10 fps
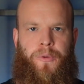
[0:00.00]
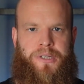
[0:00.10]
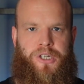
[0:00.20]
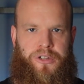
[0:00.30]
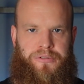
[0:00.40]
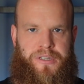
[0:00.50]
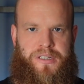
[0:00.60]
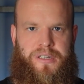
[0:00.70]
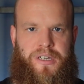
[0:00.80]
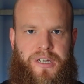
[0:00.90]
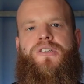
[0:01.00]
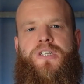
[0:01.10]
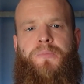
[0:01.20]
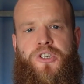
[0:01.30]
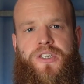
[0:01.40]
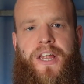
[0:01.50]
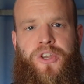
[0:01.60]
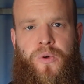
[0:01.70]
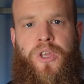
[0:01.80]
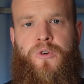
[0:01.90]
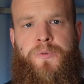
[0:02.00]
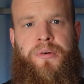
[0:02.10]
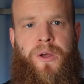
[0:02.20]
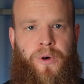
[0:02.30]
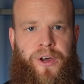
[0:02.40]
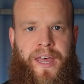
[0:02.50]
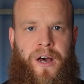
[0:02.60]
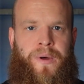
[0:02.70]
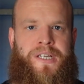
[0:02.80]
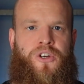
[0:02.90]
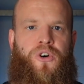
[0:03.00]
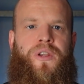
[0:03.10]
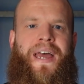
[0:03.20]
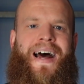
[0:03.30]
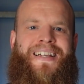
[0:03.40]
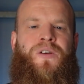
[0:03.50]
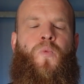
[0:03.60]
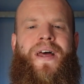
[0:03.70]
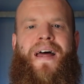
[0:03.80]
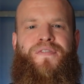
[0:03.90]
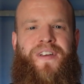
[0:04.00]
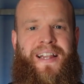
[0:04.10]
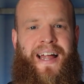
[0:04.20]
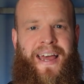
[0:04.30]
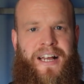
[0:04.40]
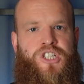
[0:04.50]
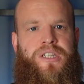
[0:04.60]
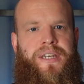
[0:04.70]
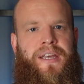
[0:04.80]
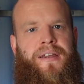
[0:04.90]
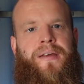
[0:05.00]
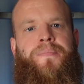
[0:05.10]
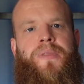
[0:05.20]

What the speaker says: up a tolerance. So as much as I do use pre-workout, it's only as and when I feel I actually need it.